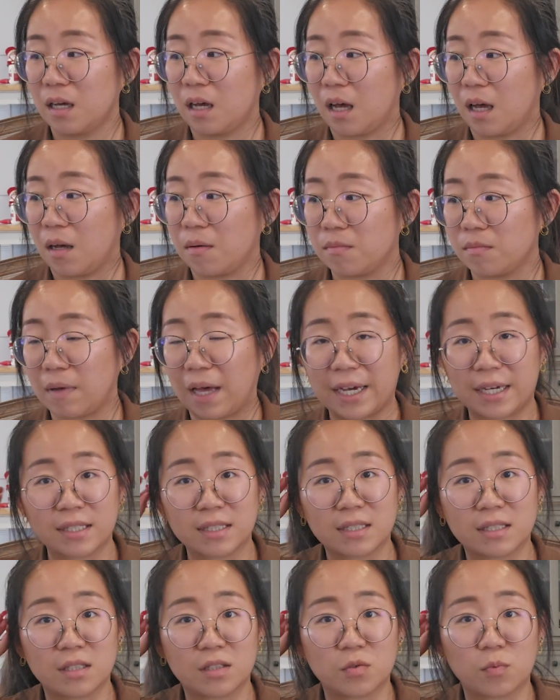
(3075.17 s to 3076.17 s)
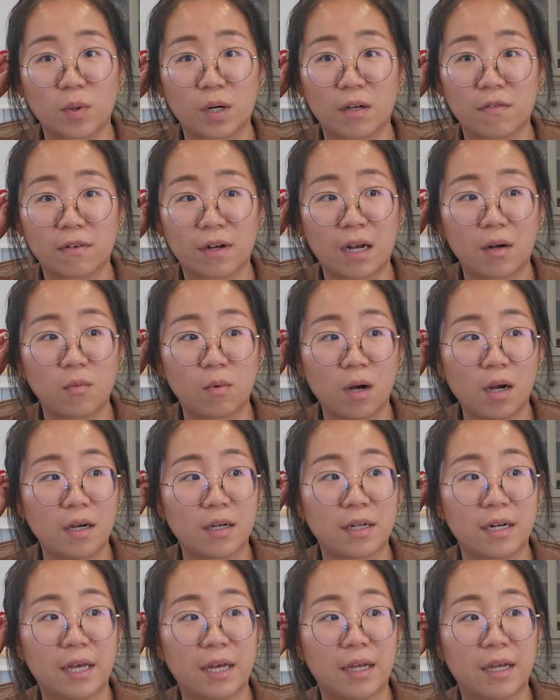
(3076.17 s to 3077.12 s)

I can stitch whatever I want.